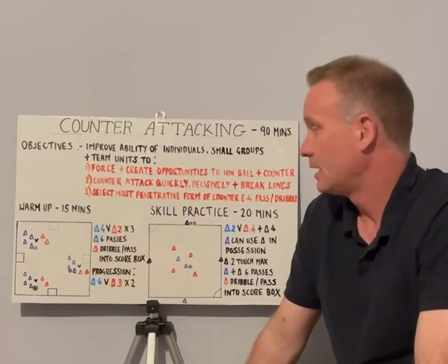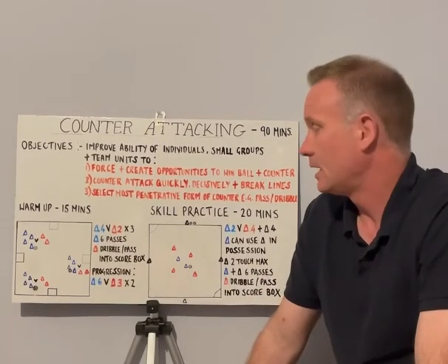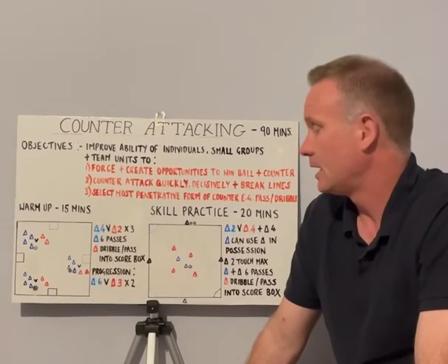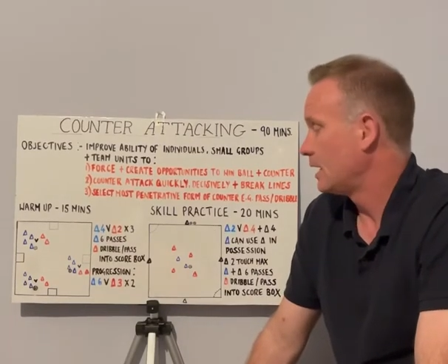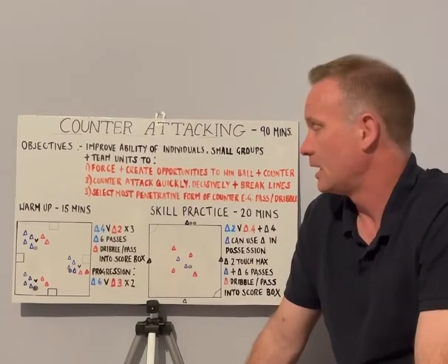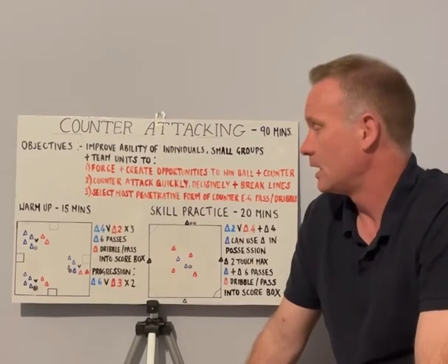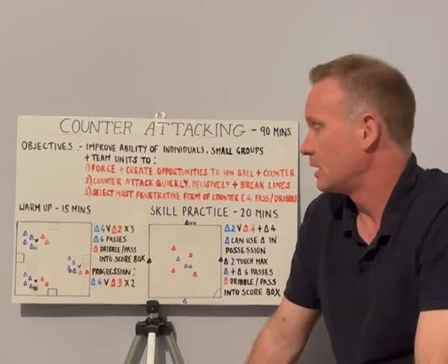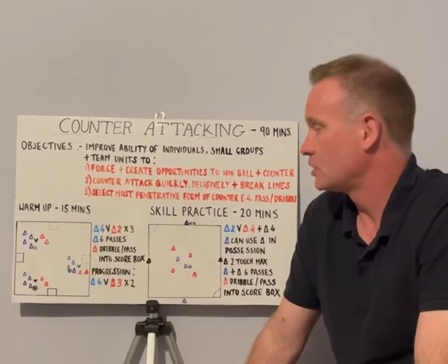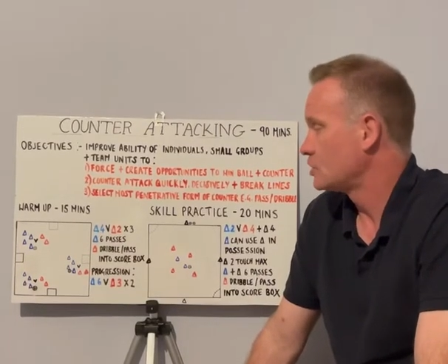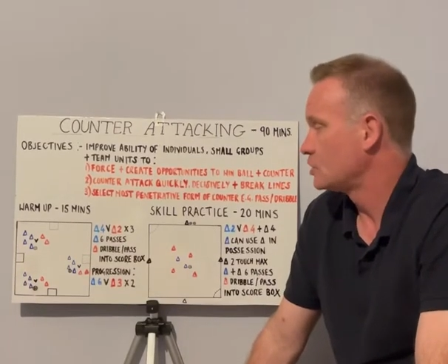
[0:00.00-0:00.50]

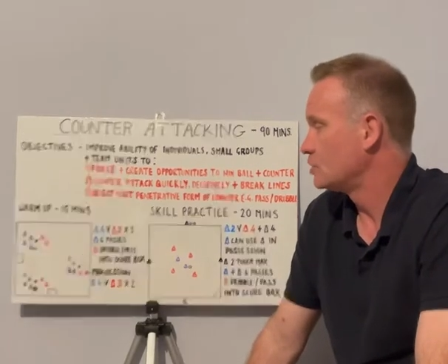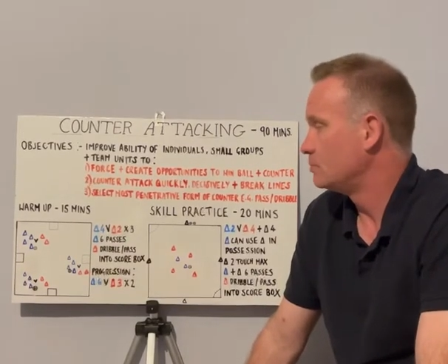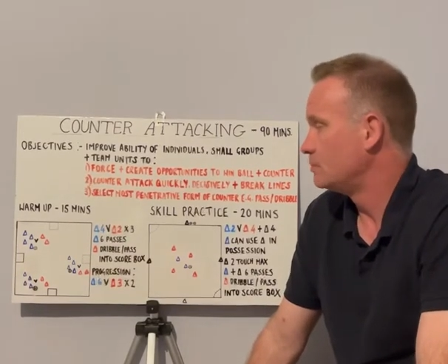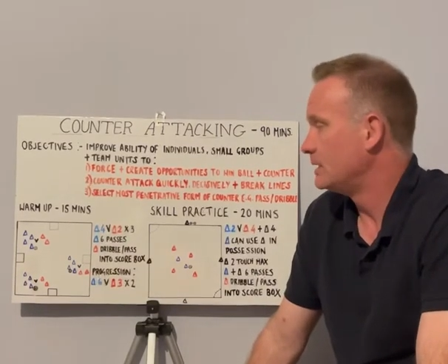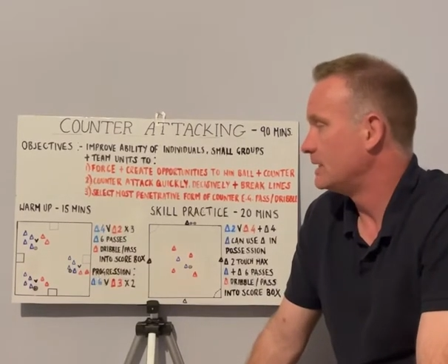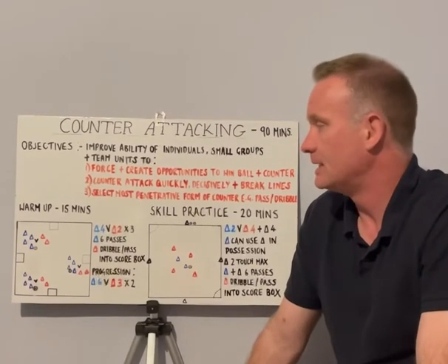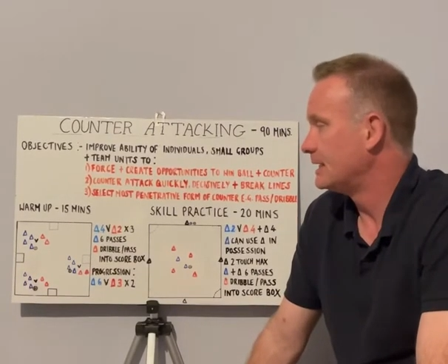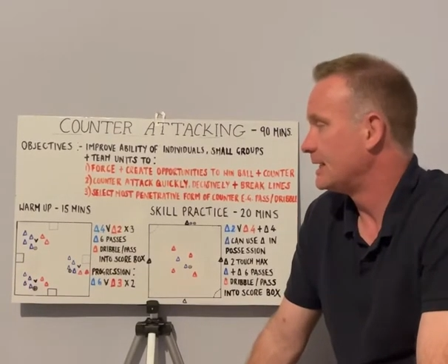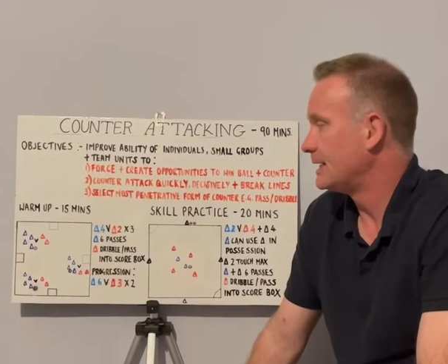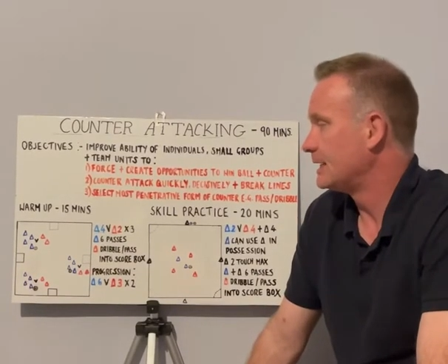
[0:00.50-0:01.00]
uh, should be
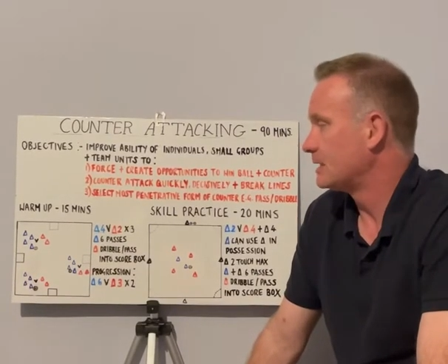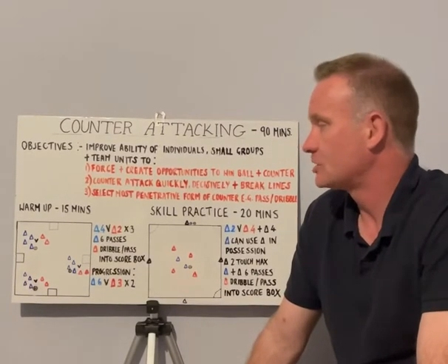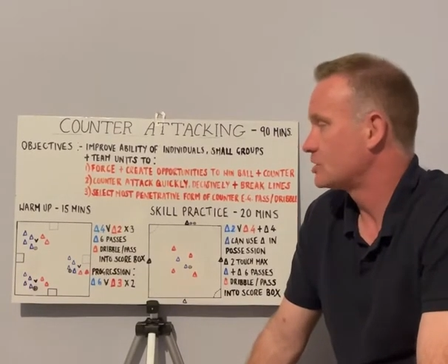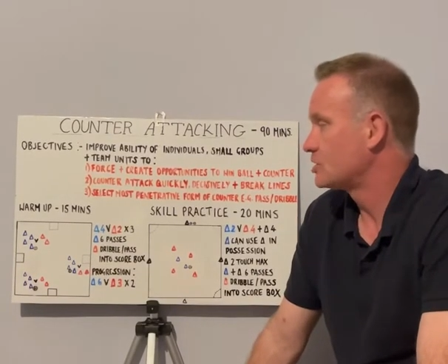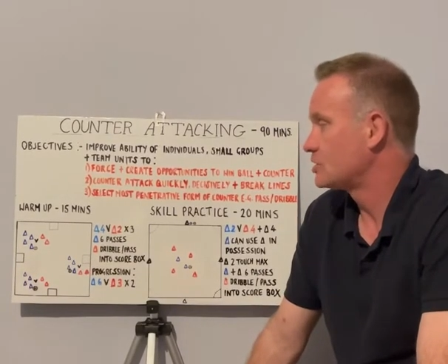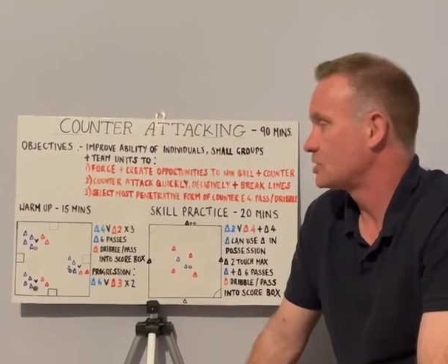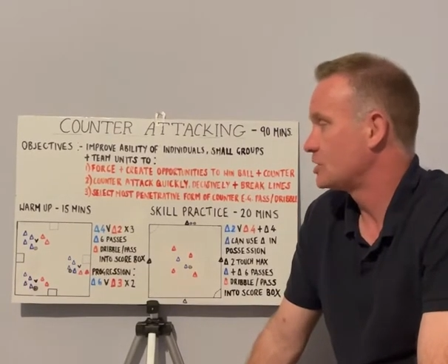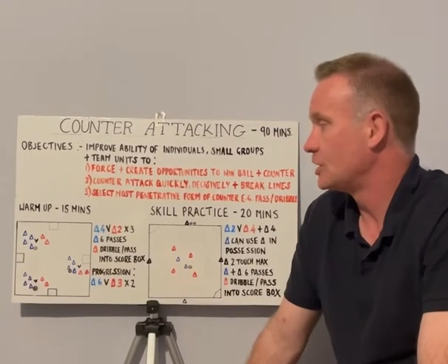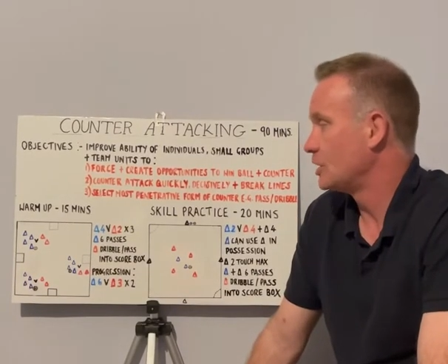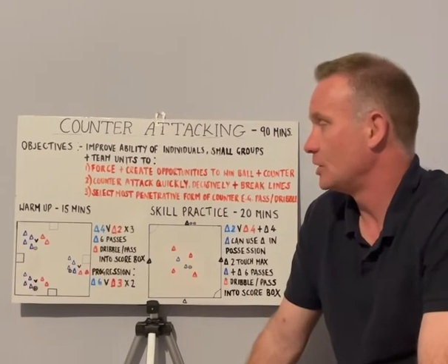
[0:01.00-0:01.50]

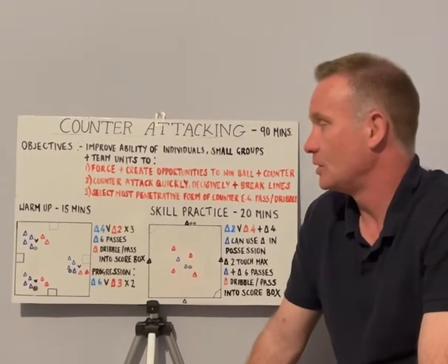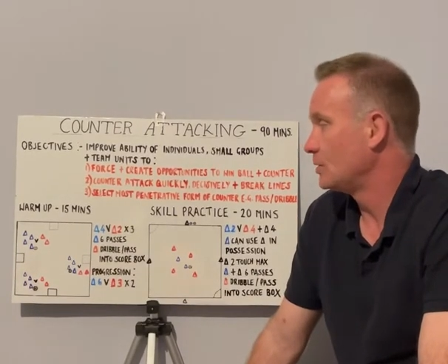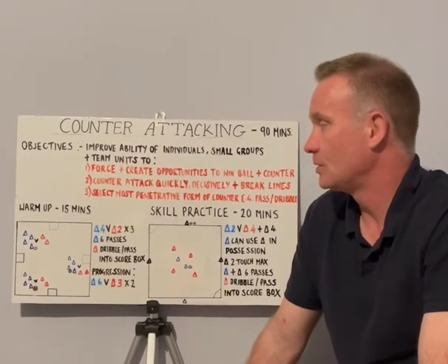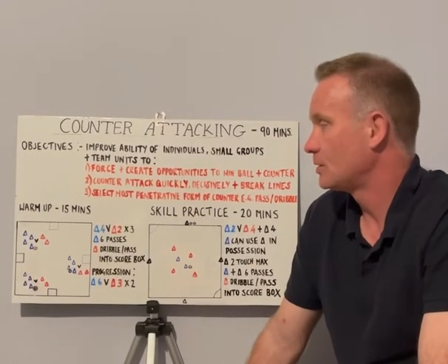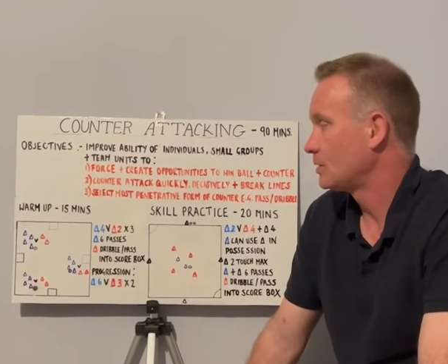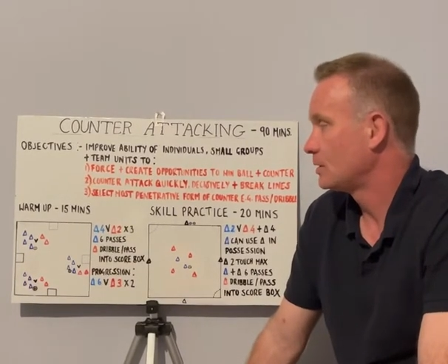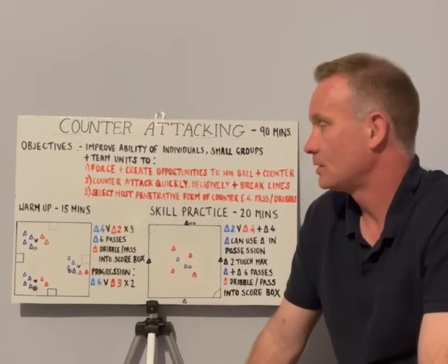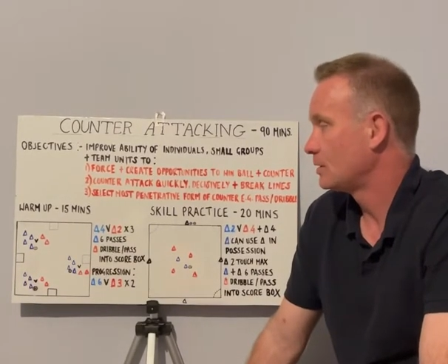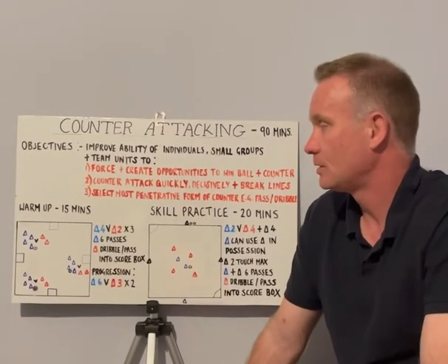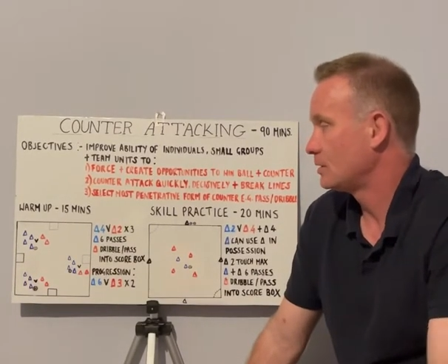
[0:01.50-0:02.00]
linked to
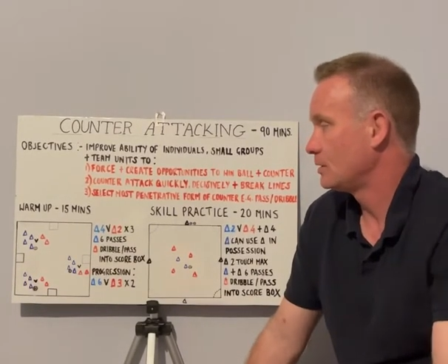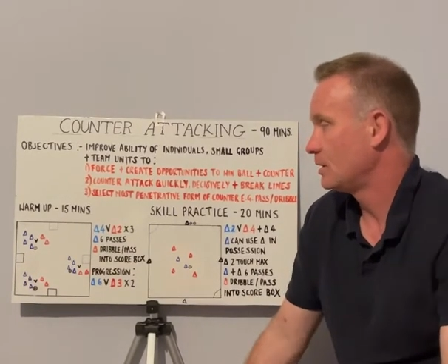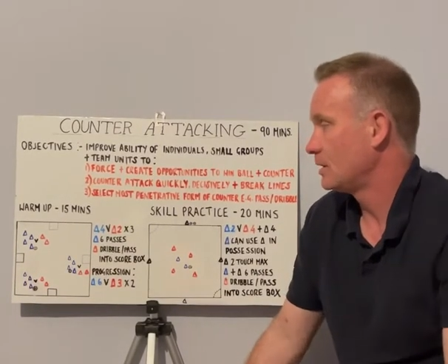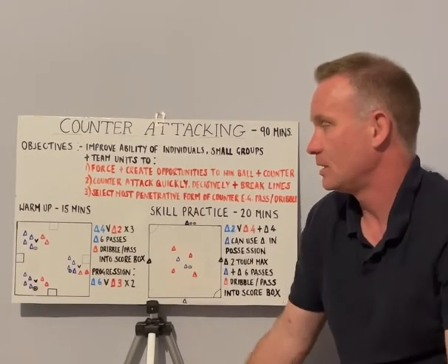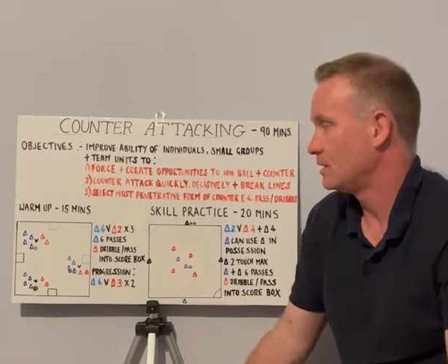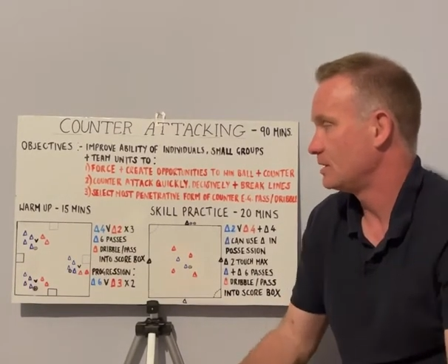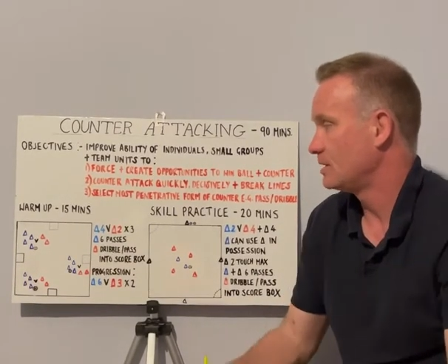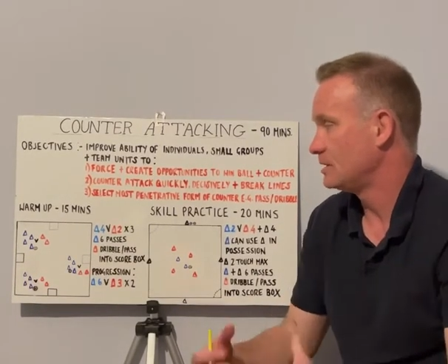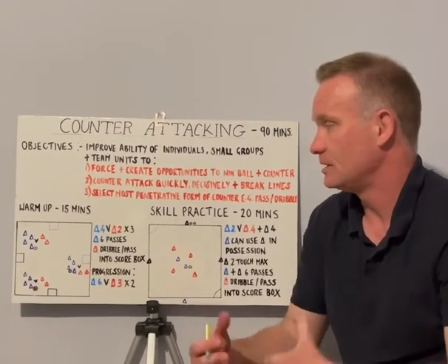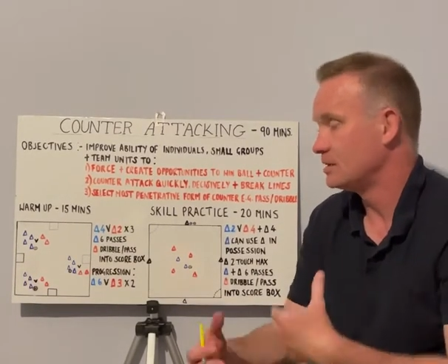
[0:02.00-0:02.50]

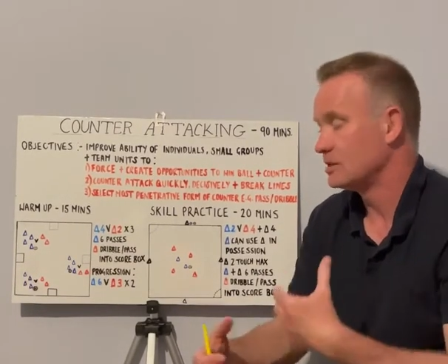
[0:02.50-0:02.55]
uh, the,